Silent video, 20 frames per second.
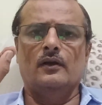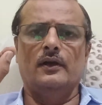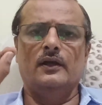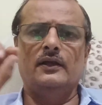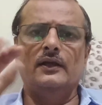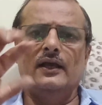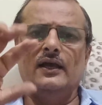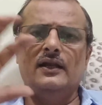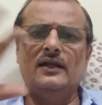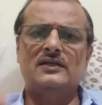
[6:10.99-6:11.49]

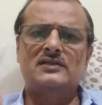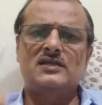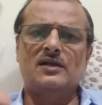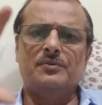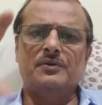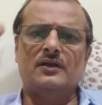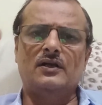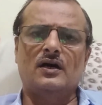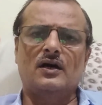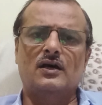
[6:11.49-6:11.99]
In any
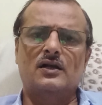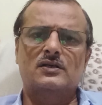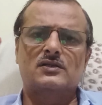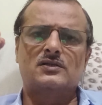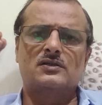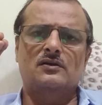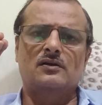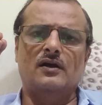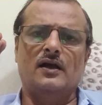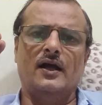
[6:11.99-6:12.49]

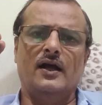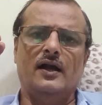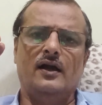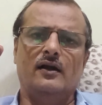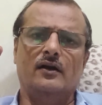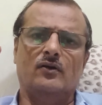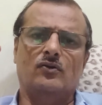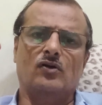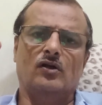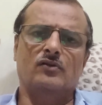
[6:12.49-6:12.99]
seminars
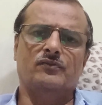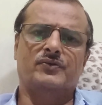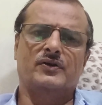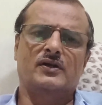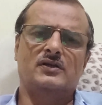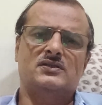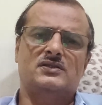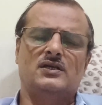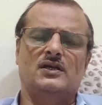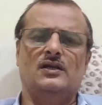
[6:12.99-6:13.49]
and
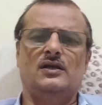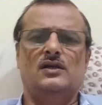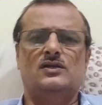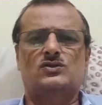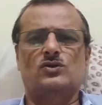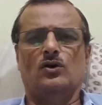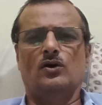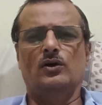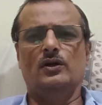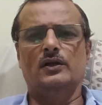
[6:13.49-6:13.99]

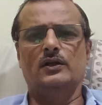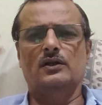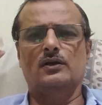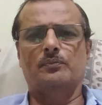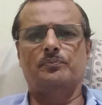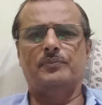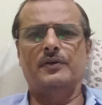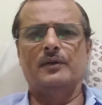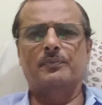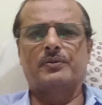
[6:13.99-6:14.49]
conferences or in
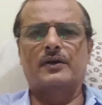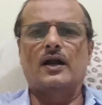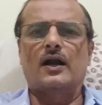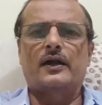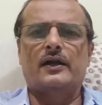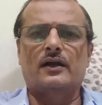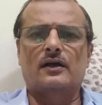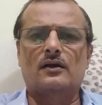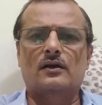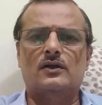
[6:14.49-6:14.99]
the paper
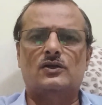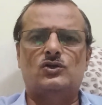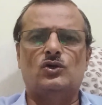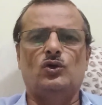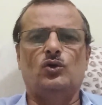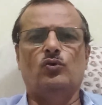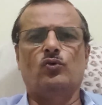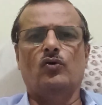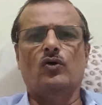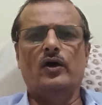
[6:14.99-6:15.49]
articles,
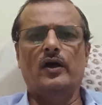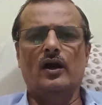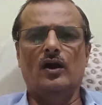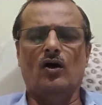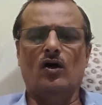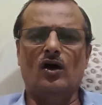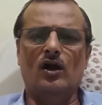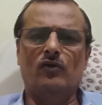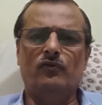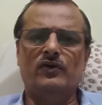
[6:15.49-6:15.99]
you
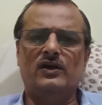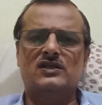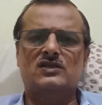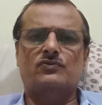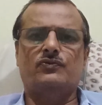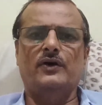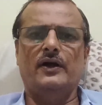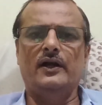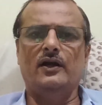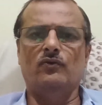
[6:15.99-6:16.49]
will always
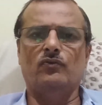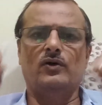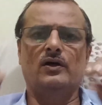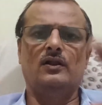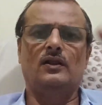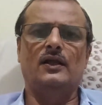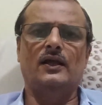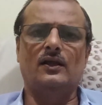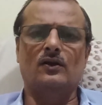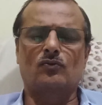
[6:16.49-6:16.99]
find
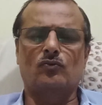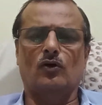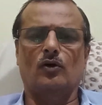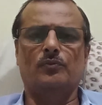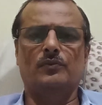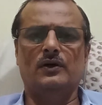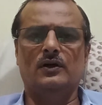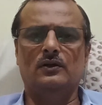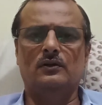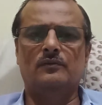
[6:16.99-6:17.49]
one line
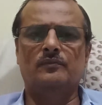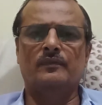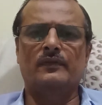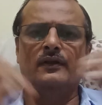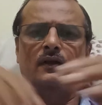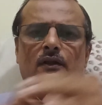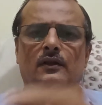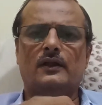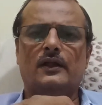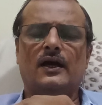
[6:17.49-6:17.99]
common,
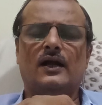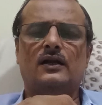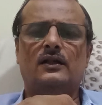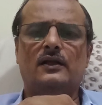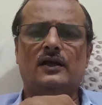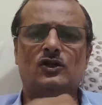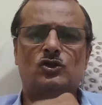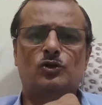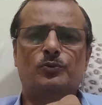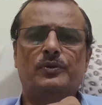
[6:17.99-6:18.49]
that
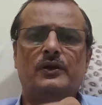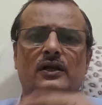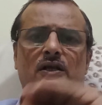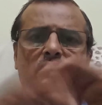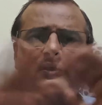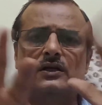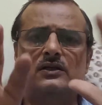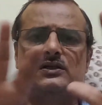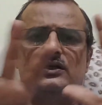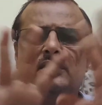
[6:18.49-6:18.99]
there should be
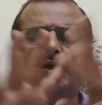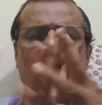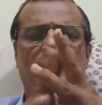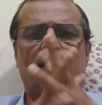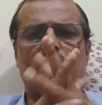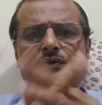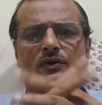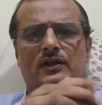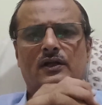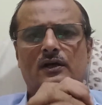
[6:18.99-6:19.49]
research in
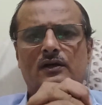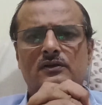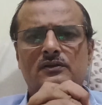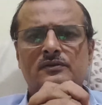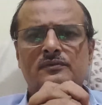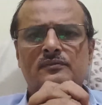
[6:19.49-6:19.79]
Ayurveda.